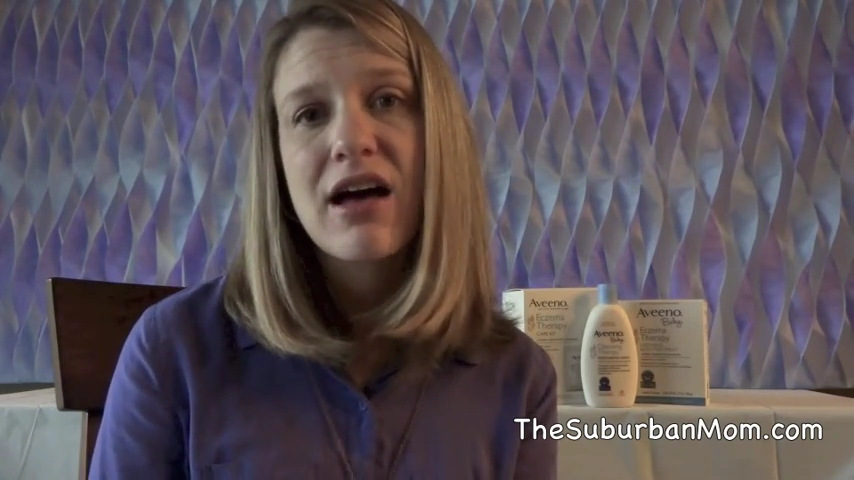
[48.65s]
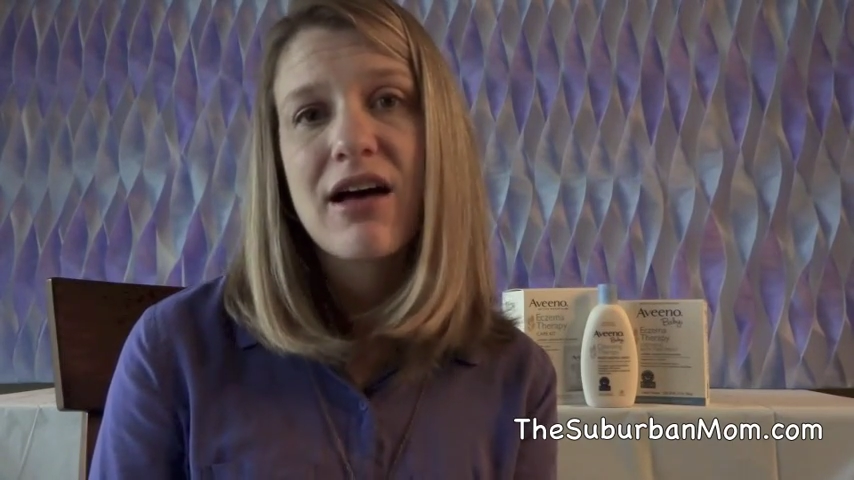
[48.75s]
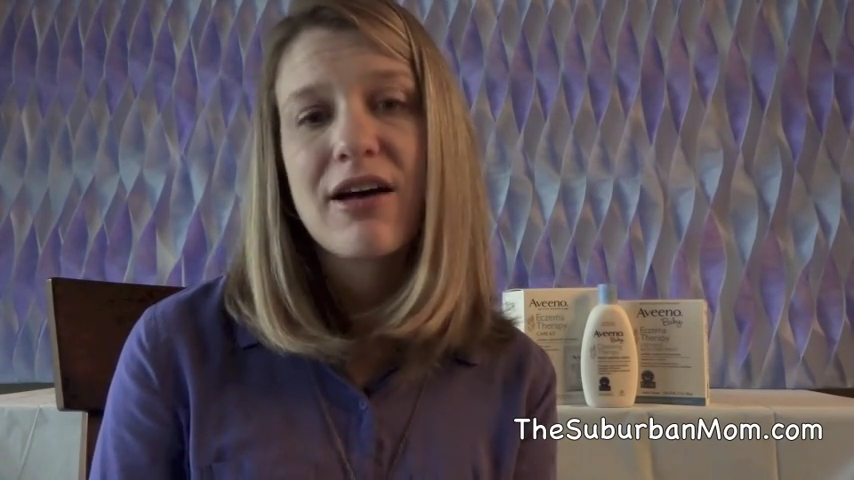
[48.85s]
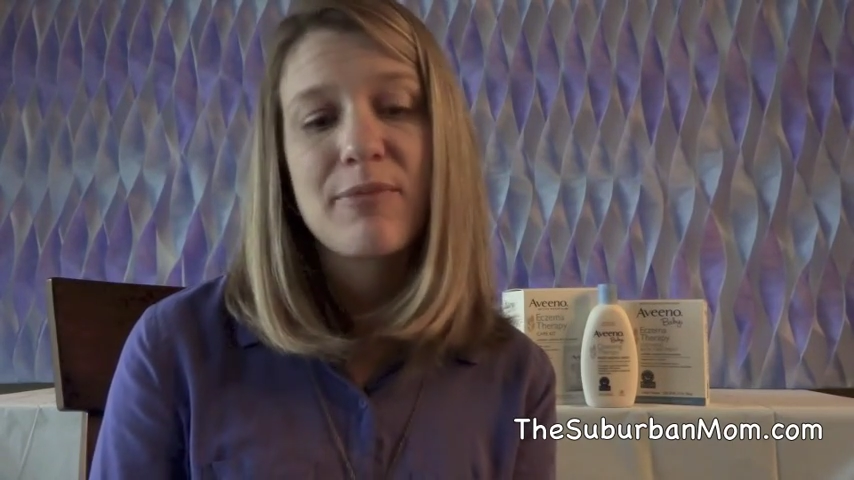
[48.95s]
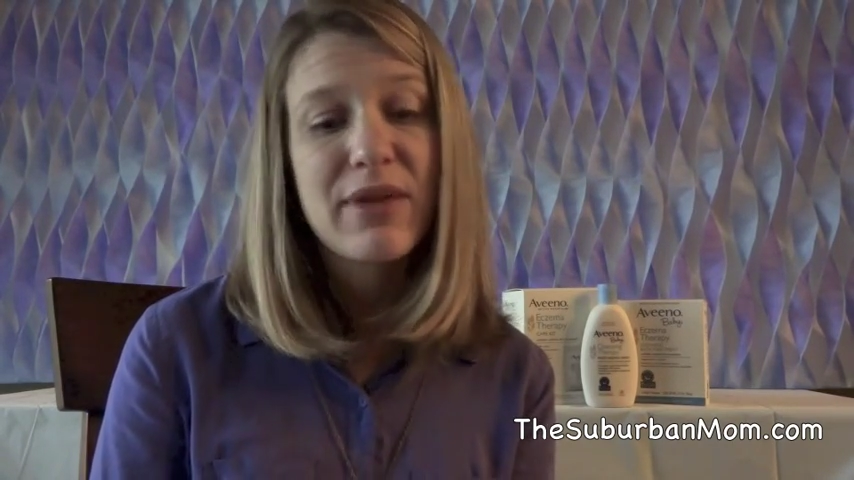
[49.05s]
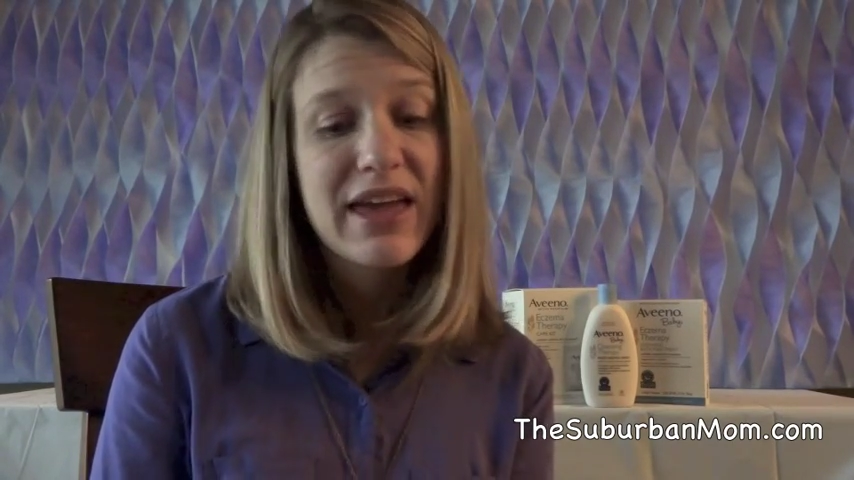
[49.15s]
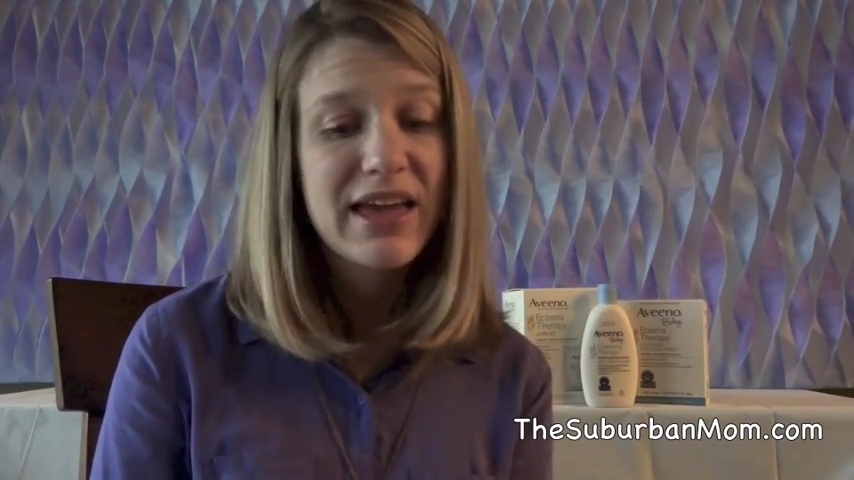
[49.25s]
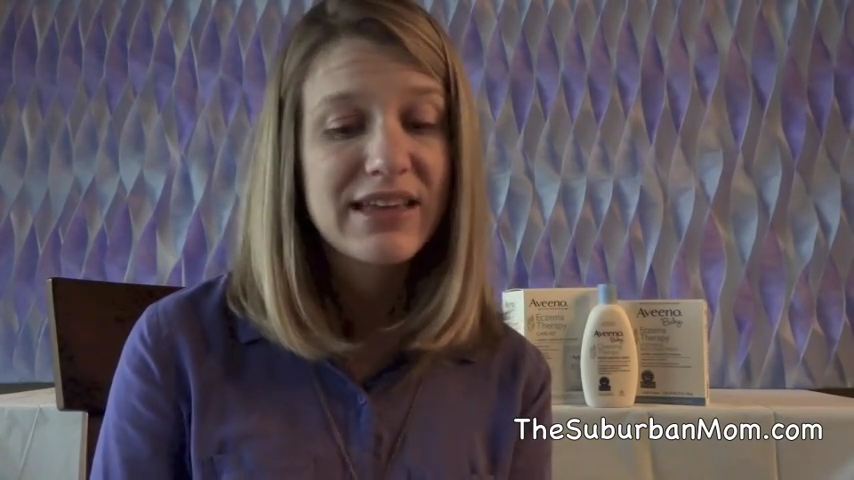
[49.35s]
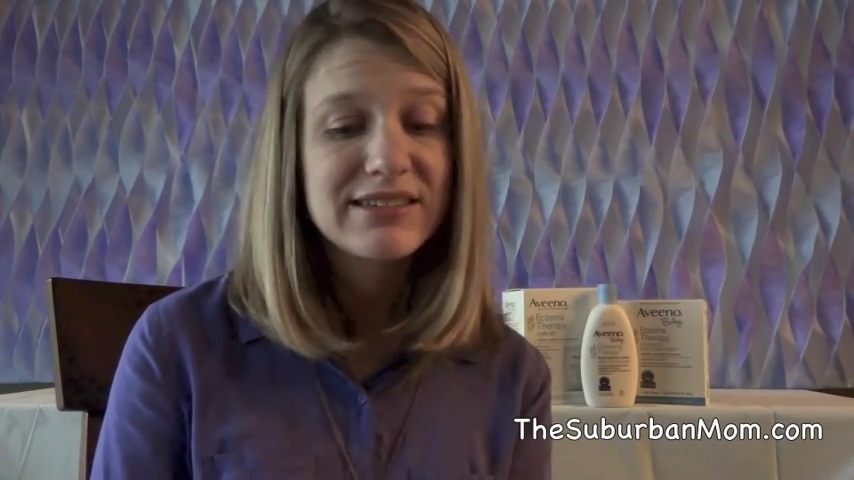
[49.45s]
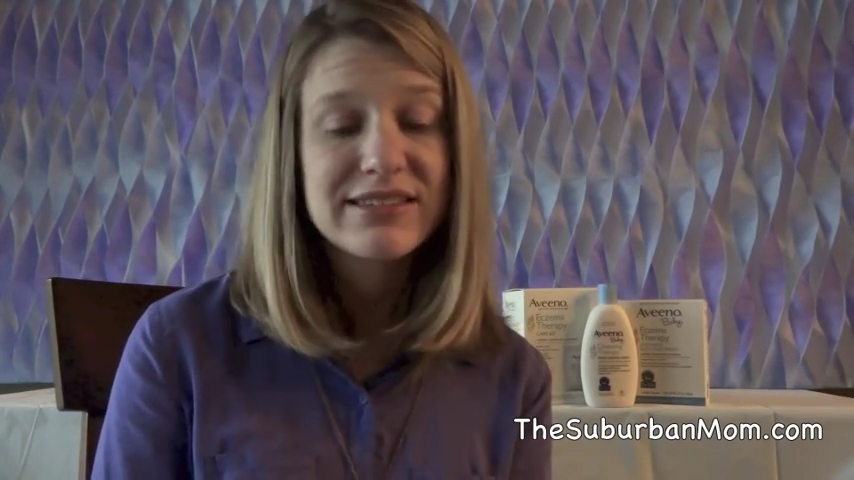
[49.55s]
Um,
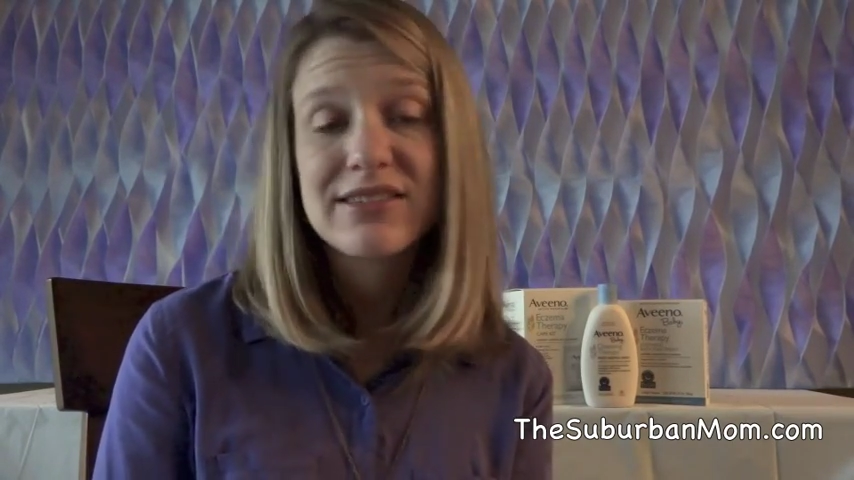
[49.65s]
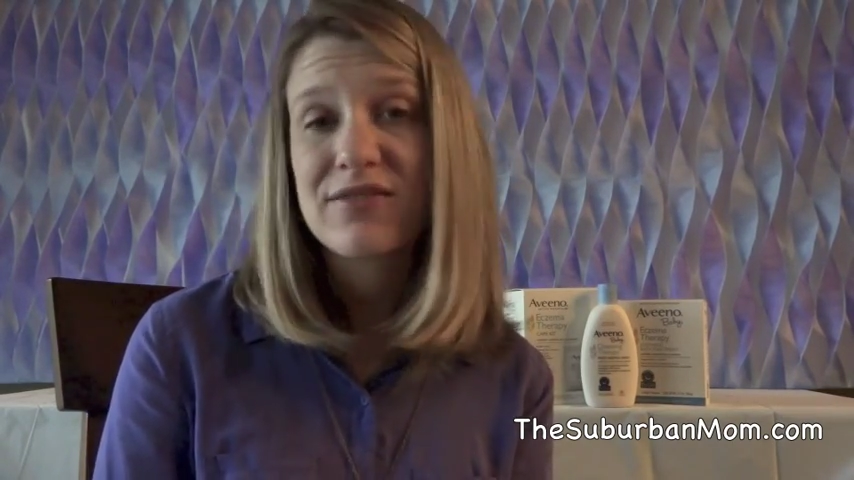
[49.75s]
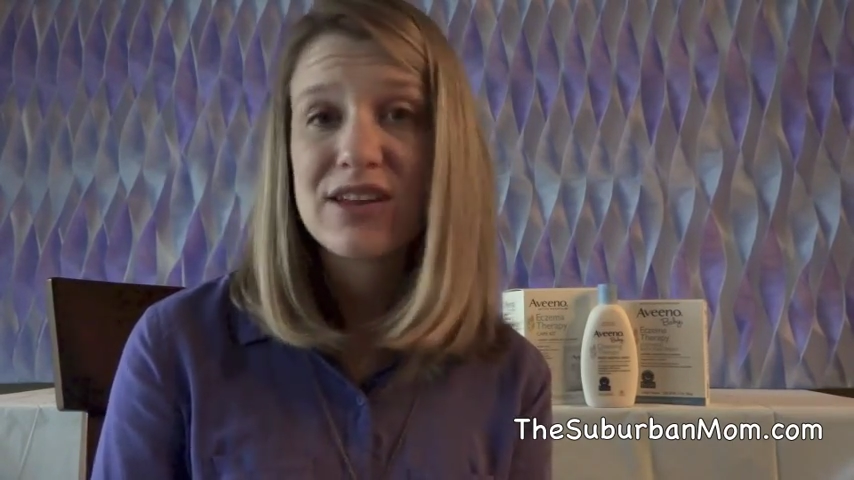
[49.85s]
and the